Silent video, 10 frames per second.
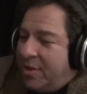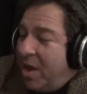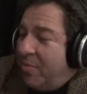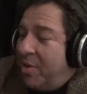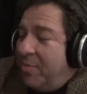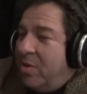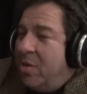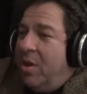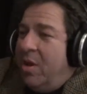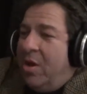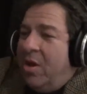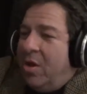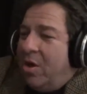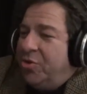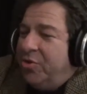Now people
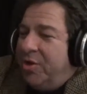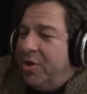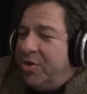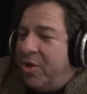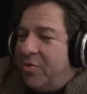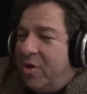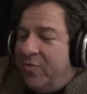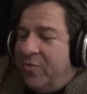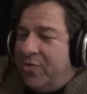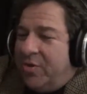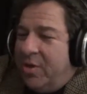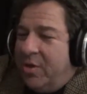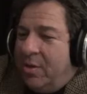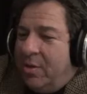are shooting each other all over the city